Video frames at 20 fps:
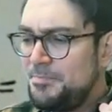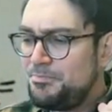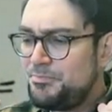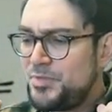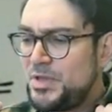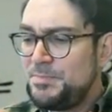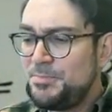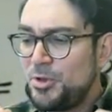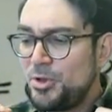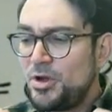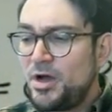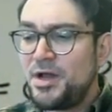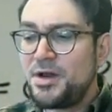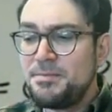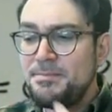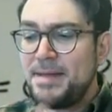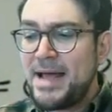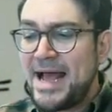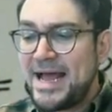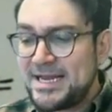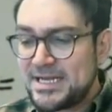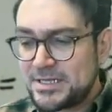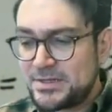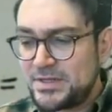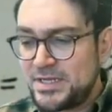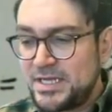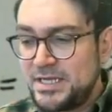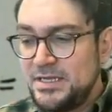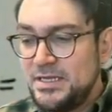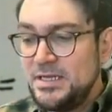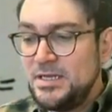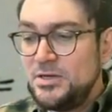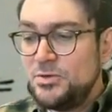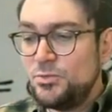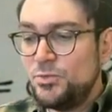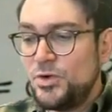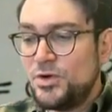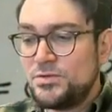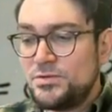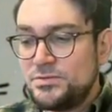people automatically
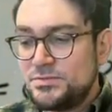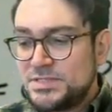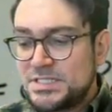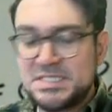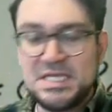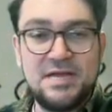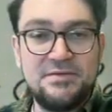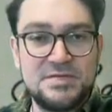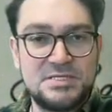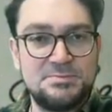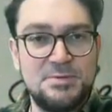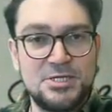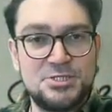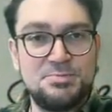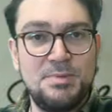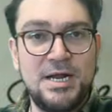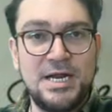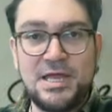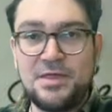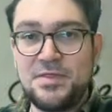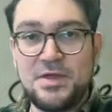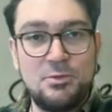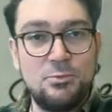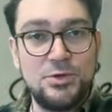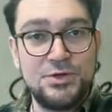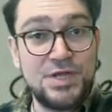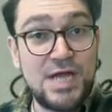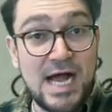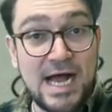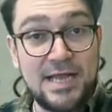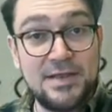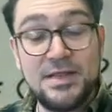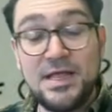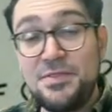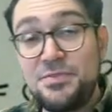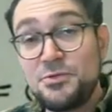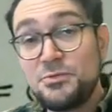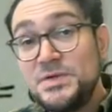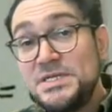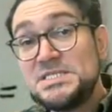won't save as much money. They will not. And
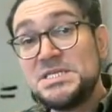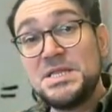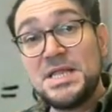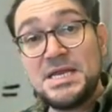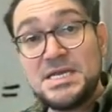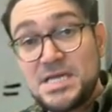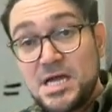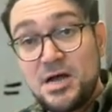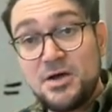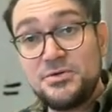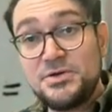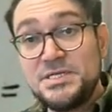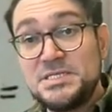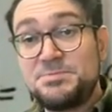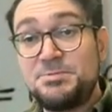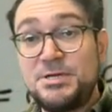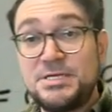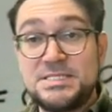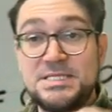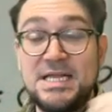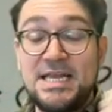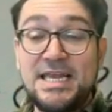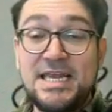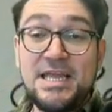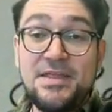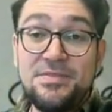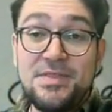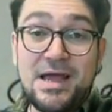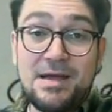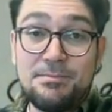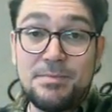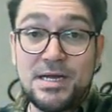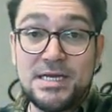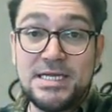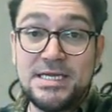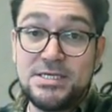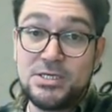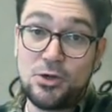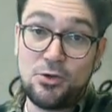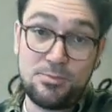the reason they don't is because they need that money
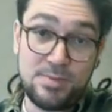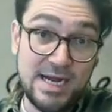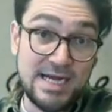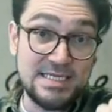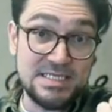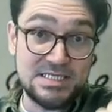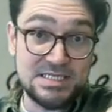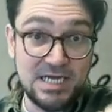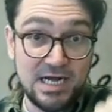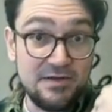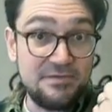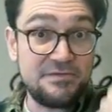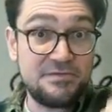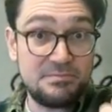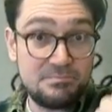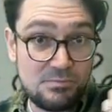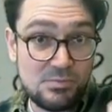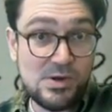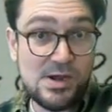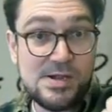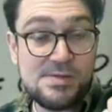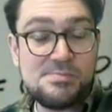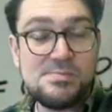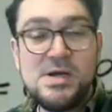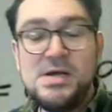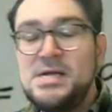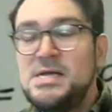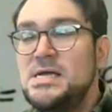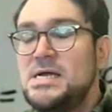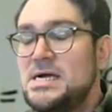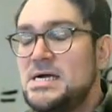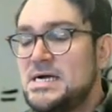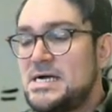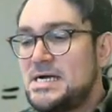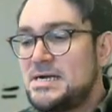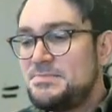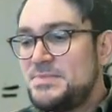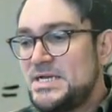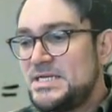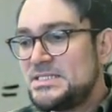to go buy stuff, right?
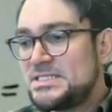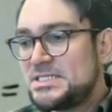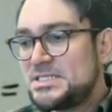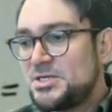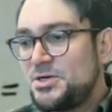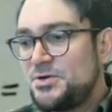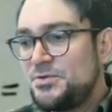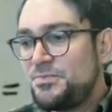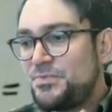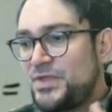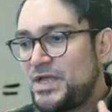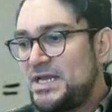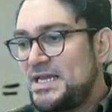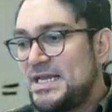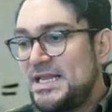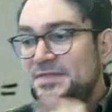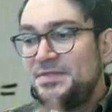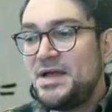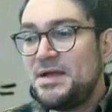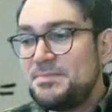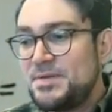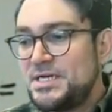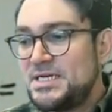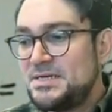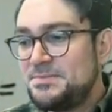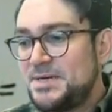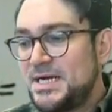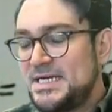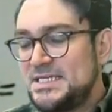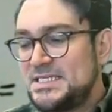And so they need that money to buy